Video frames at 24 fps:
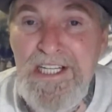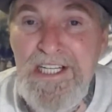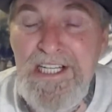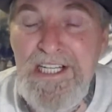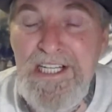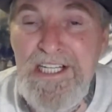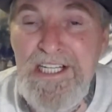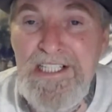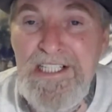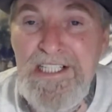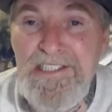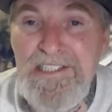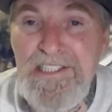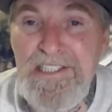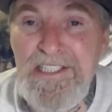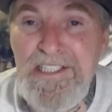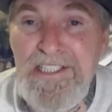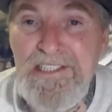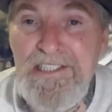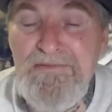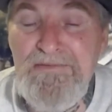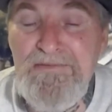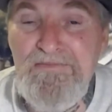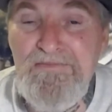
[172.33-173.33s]
and
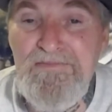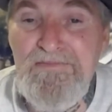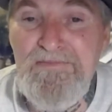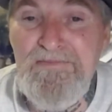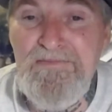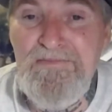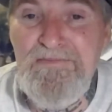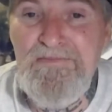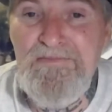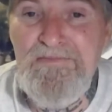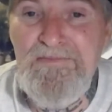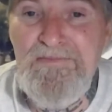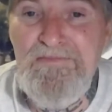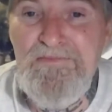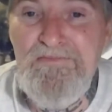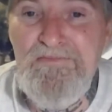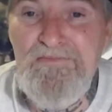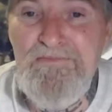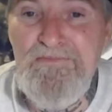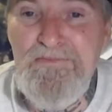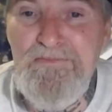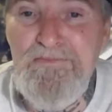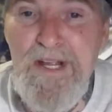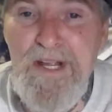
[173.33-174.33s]
uh,
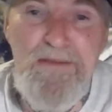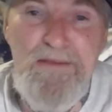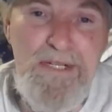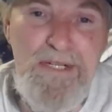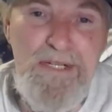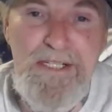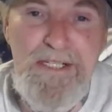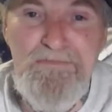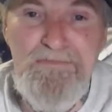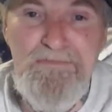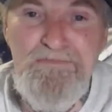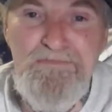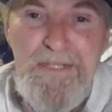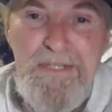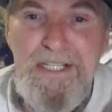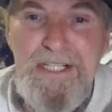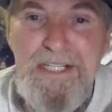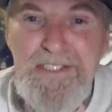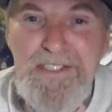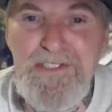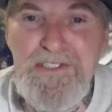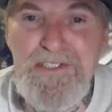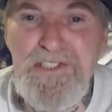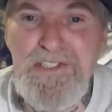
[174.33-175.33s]
maybe be
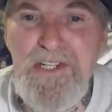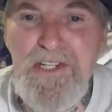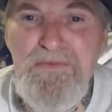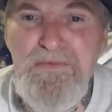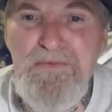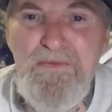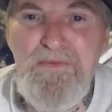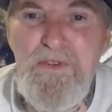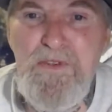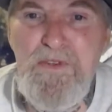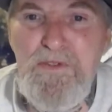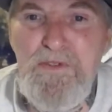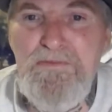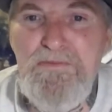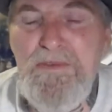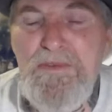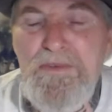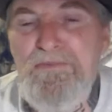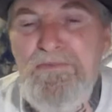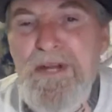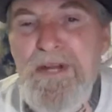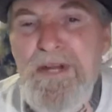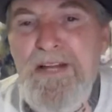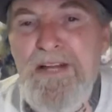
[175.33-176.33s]
insightful
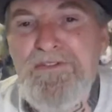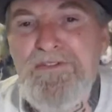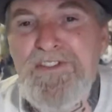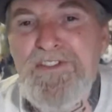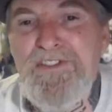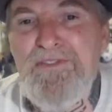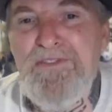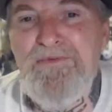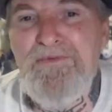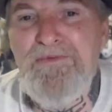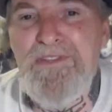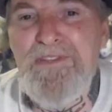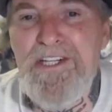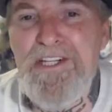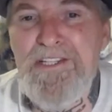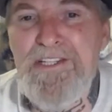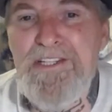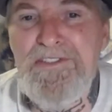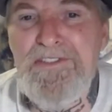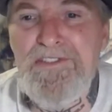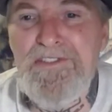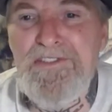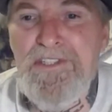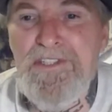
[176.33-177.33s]
about some
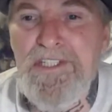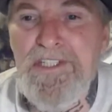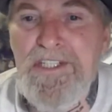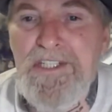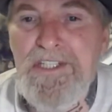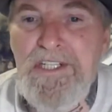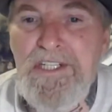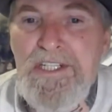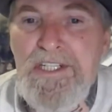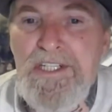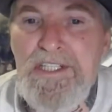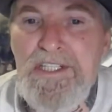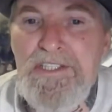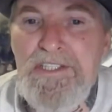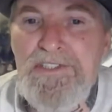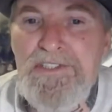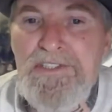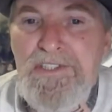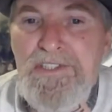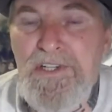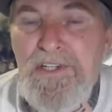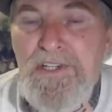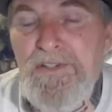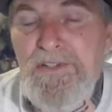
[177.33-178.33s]
things.
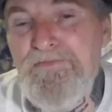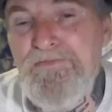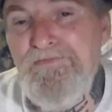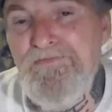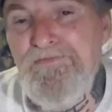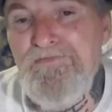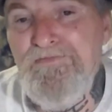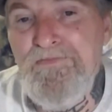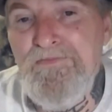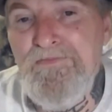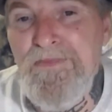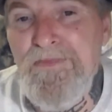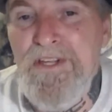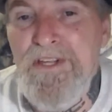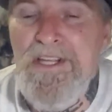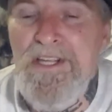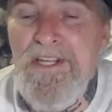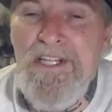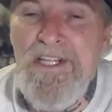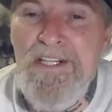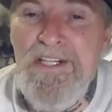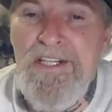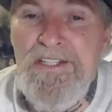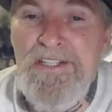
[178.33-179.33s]
So,
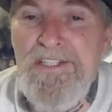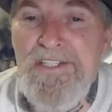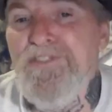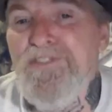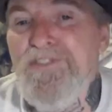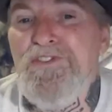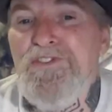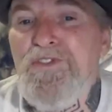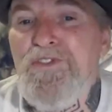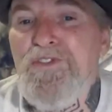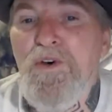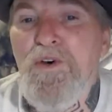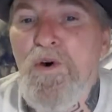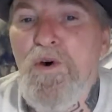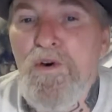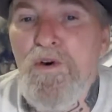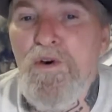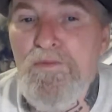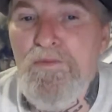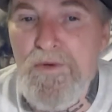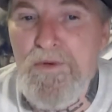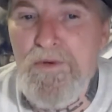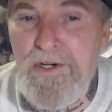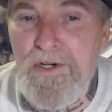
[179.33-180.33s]
this is
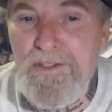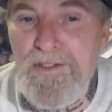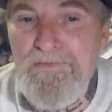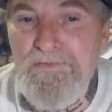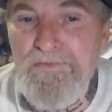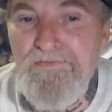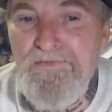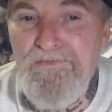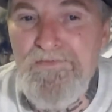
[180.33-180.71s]
Carl Burke